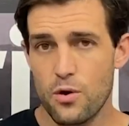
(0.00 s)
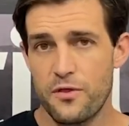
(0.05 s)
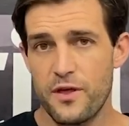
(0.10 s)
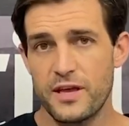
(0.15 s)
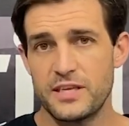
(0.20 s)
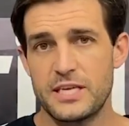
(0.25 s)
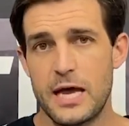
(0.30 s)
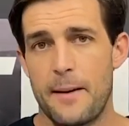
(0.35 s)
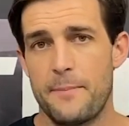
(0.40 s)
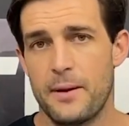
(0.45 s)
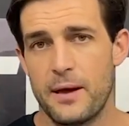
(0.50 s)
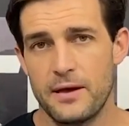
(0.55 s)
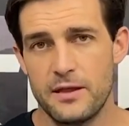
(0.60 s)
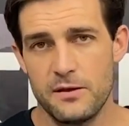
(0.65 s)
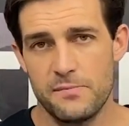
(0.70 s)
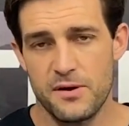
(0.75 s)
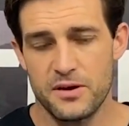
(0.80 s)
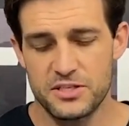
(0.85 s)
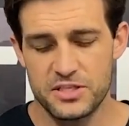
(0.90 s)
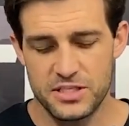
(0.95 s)
things upper in
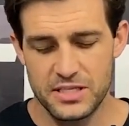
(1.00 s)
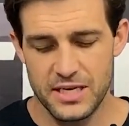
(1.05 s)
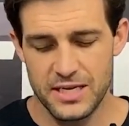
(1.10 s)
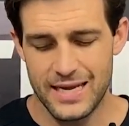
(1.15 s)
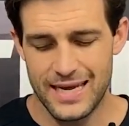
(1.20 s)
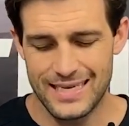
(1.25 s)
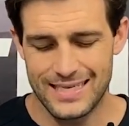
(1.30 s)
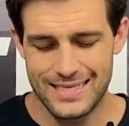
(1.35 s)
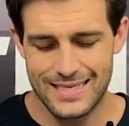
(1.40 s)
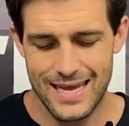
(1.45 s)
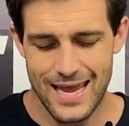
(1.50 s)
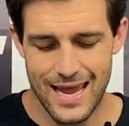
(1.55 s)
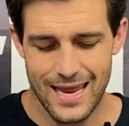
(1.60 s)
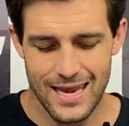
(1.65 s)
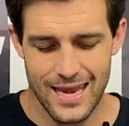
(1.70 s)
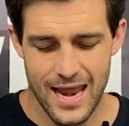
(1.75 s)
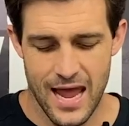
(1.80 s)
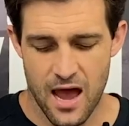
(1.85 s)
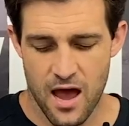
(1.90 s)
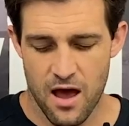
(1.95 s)
the Boston
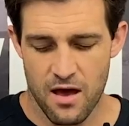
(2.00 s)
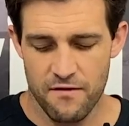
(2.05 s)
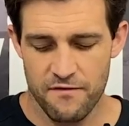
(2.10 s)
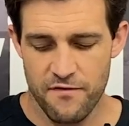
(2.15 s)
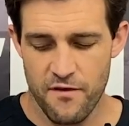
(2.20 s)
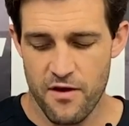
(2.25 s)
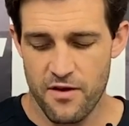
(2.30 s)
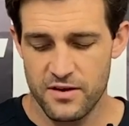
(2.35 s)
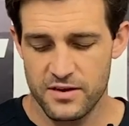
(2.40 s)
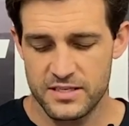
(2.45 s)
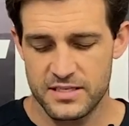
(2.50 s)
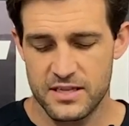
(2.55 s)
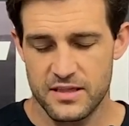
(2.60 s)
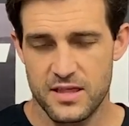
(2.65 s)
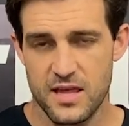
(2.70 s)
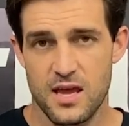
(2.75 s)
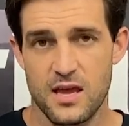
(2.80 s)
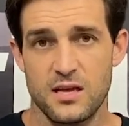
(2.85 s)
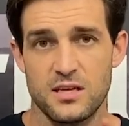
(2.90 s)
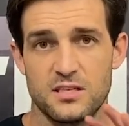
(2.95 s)
10. Now, first
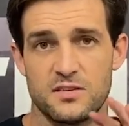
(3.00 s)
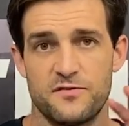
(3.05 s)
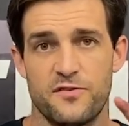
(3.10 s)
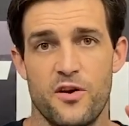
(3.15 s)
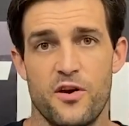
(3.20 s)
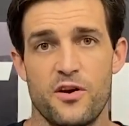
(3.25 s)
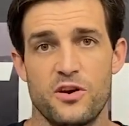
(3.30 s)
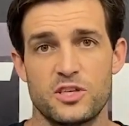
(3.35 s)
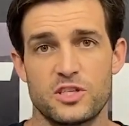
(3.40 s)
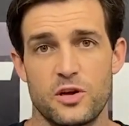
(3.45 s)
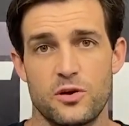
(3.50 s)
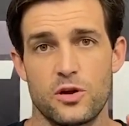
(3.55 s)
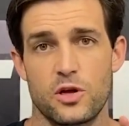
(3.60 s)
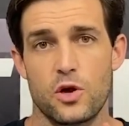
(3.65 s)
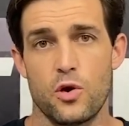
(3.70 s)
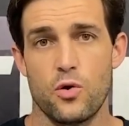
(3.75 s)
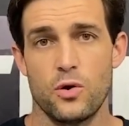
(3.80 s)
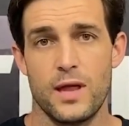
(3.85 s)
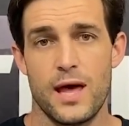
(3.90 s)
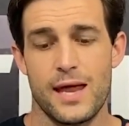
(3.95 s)
things first, I want
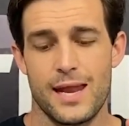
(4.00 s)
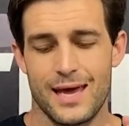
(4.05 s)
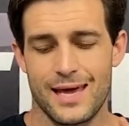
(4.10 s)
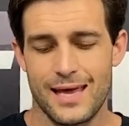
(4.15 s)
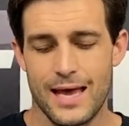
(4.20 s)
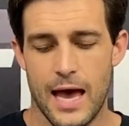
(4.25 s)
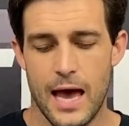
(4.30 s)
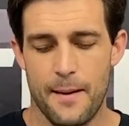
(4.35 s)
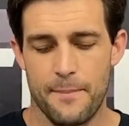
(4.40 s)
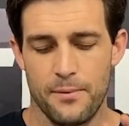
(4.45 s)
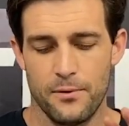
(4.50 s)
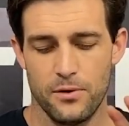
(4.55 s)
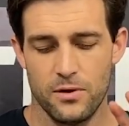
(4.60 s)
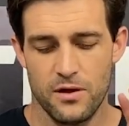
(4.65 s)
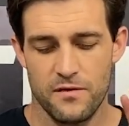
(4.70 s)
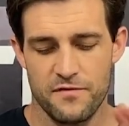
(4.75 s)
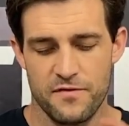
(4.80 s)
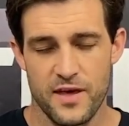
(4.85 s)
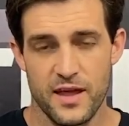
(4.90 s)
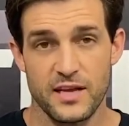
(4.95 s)
to call out a couple
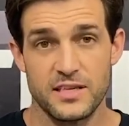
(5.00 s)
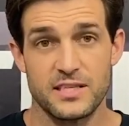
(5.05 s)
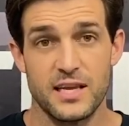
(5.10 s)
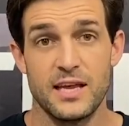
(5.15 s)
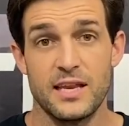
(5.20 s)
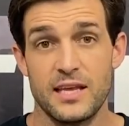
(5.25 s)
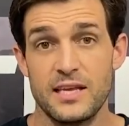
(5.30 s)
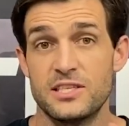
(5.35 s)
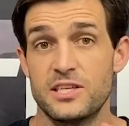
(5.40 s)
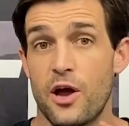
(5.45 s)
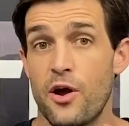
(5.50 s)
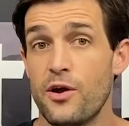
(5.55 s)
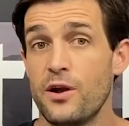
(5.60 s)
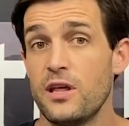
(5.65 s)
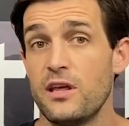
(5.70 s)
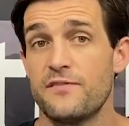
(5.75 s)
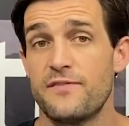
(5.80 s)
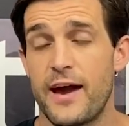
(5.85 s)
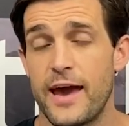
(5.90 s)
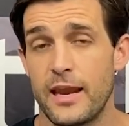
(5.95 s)
of things. It is
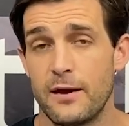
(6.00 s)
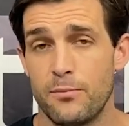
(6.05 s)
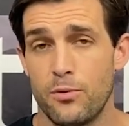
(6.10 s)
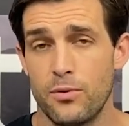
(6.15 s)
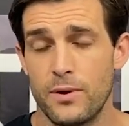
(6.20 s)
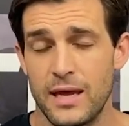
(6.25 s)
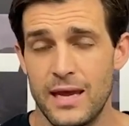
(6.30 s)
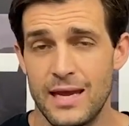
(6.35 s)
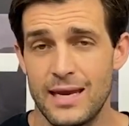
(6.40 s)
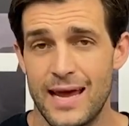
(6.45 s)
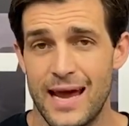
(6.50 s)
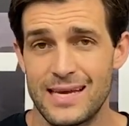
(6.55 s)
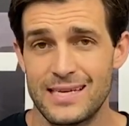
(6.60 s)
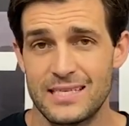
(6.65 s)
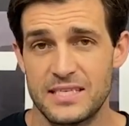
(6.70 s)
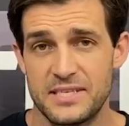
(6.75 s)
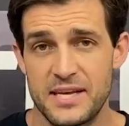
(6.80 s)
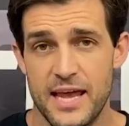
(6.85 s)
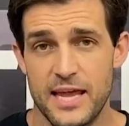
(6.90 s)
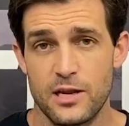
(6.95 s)
only available in a
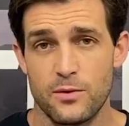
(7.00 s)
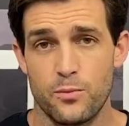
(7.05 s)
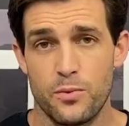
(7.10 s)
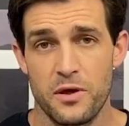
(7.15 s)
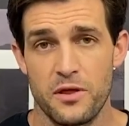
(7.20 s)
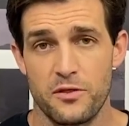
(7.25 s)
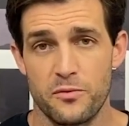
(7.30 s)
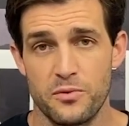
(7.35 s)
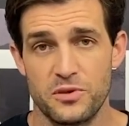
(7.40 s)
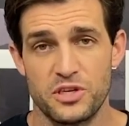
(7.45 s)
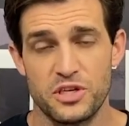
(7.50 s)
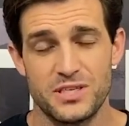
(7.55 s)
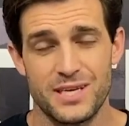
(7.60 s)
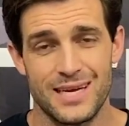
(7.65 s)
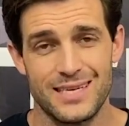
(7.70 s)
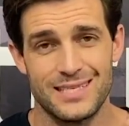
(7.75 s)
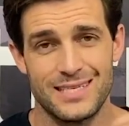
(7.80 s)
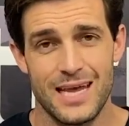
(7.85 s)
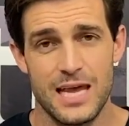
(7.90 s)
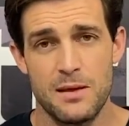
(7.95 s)
standard width, which is
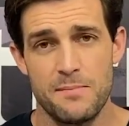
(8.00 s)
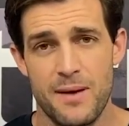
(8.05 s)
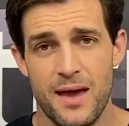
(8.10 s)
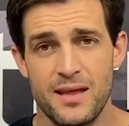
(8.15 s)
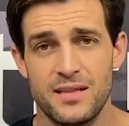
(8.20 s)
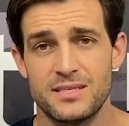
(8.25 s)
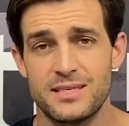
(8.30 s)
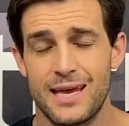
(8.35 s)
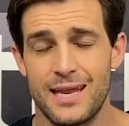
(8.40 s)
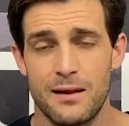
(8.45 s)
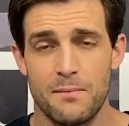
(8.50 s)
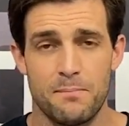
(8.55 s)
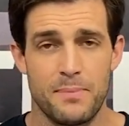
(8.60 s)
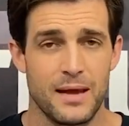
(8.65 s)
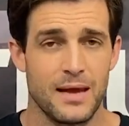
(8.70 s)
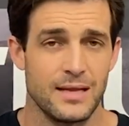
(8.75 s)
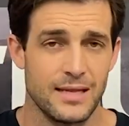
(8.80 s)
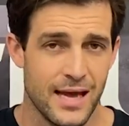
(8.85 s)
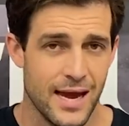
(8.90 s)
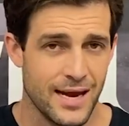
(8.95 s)
a D men's and a
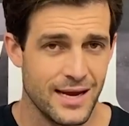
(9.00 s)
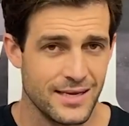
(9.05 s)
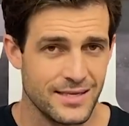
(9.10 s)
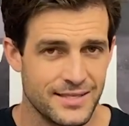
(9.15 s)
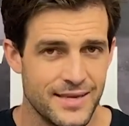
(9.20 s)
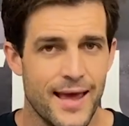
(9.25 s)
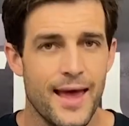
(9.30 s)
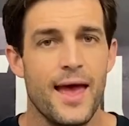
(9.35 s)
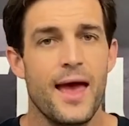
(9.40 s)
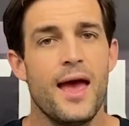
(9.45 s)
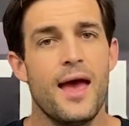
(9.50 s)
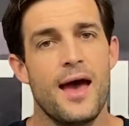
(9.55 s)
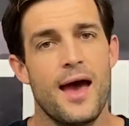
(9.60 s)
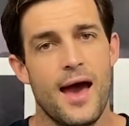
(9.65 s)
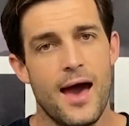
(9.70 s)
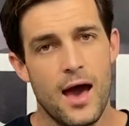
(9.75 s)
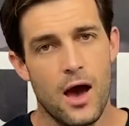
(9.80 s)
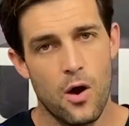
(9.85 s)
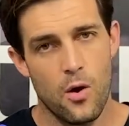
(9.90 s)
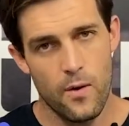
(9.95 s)
B ladies.
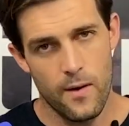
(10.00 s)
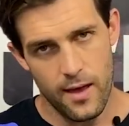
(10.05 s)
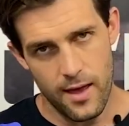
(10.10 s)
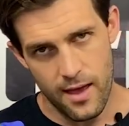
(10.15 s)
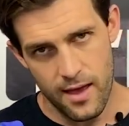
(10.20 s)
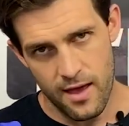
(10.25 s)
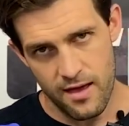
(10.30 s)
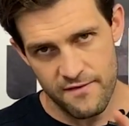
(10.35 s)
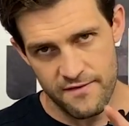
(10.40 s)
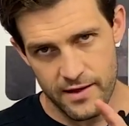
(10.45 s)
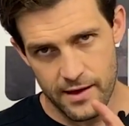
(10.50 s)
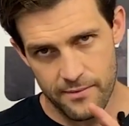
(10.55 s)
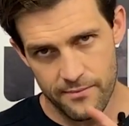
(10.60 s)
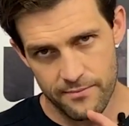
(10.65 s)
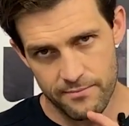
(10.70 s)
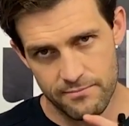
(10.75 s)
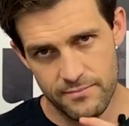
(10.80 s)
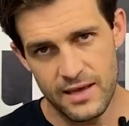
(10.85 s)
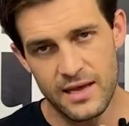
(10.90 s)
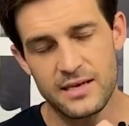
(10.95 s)
However,
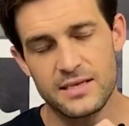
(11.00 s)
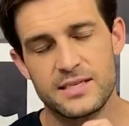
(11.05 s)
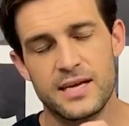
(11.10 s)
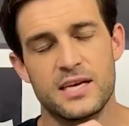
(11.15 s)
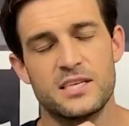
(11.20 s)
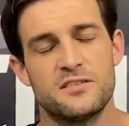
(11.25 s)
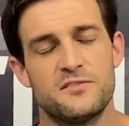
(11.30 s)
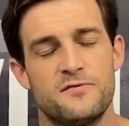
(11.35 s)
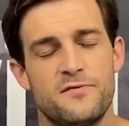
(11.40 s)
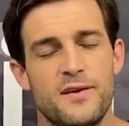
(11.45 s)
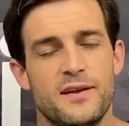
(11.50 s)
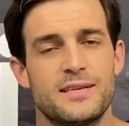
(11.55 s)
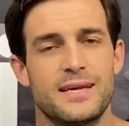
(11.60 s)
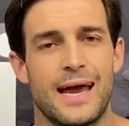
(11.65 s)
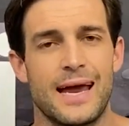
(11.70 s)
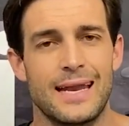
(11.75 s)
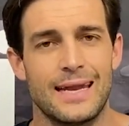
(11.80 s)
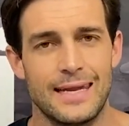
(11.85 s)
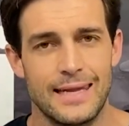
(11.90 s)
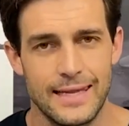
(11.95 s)
it does fit
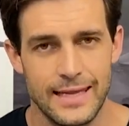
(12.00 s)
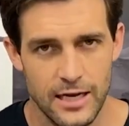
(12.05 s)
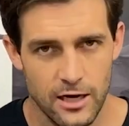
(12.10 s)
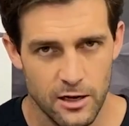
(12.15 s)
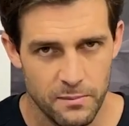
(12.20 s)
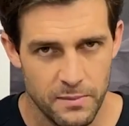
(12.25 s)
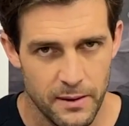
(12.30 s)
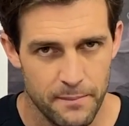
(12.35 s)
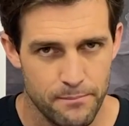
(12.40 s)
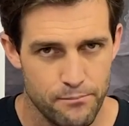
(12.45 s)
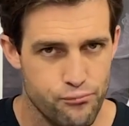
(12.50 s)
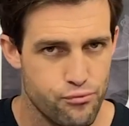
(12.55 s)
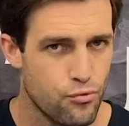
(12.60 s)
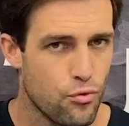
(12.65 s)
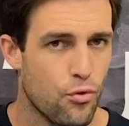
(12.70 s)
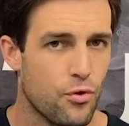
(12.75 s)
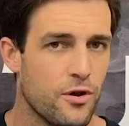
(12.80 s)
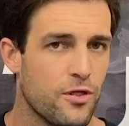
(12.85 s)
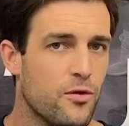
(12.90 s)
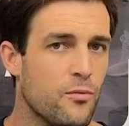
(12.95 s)
a little bit
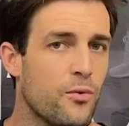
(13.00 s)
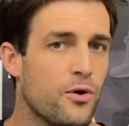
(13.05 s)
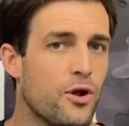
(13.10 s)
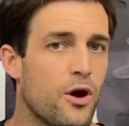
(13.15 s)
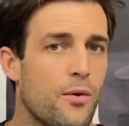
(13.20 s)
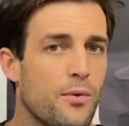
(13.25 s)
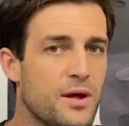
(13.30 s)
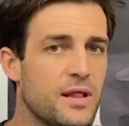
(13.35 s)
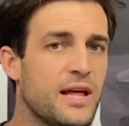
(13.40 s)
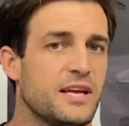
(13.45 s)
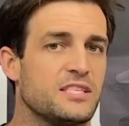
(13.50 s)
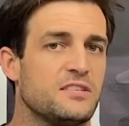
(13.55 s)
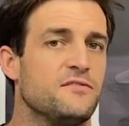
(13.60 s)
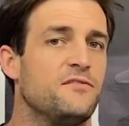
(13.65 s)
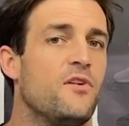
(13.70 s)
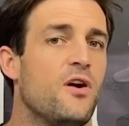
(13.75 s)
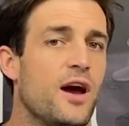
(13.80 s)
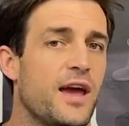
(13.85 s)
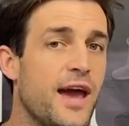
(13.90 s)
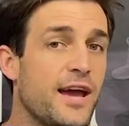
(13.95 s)
broader than what I would
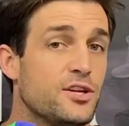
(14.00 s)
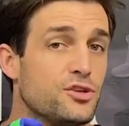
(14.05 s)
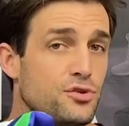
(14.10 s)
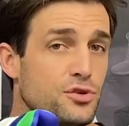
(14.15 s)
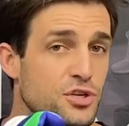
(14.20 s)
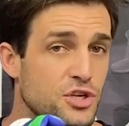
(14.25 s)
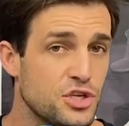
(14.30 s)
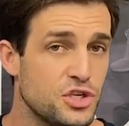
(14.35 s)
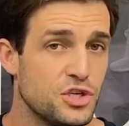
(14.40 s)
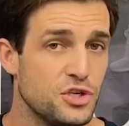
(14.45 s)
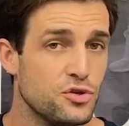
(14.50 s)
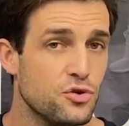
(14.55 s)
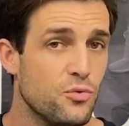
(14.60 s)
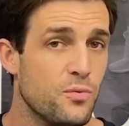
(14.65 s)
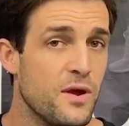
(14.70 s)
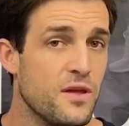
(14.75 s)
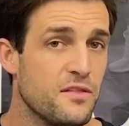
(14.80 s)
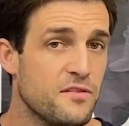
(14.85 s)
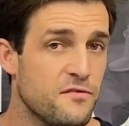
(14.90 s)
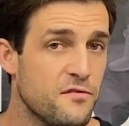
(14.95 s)
classify a traditional
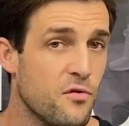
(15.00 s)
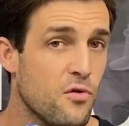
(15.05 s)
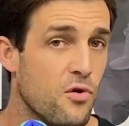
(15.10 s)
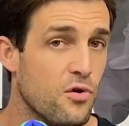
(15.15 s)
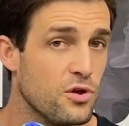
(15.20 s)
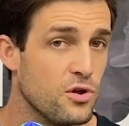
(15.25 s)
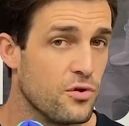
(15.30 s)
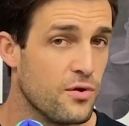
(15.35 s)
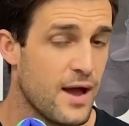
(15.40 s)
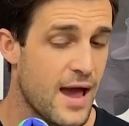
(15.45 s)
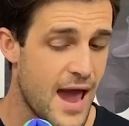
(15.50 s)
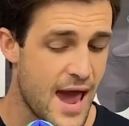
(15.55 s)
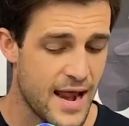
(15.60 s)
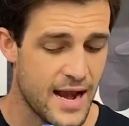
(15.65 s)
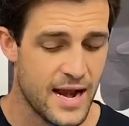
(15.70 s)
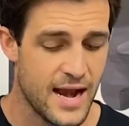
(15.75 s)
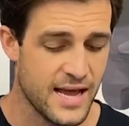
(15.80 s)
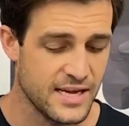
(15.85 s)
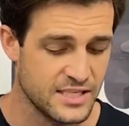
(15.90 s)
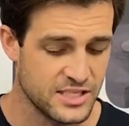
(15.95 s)
width for your
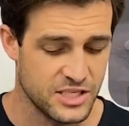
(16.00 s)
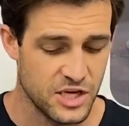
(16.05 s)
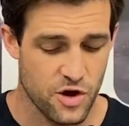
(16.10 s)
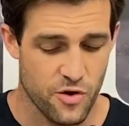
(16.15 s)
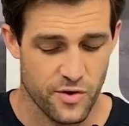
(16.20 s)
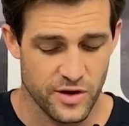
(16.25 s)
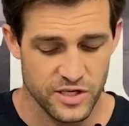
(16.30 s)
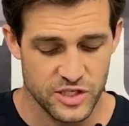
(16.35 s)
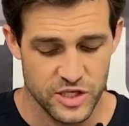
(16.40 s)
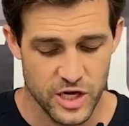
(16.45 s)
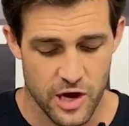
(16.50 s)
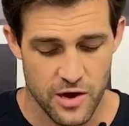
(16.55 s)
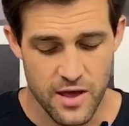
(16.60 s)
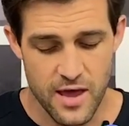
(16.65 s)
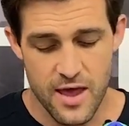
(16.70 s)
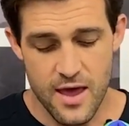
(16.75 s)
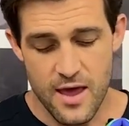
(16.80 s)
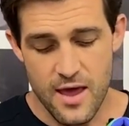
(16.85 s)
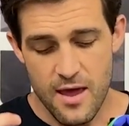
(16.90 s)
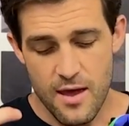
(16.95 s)
Adidas series. So
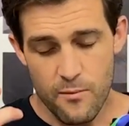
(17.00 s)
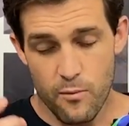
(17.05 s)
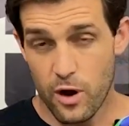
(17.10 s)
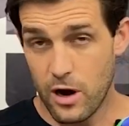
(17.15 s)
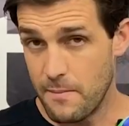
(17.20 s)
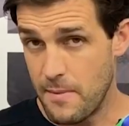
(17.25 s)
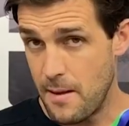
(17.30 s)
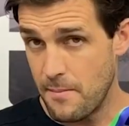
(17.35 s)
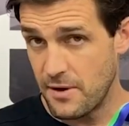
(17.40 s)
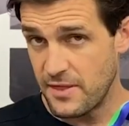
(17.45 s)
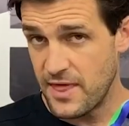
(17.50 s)
what I mean by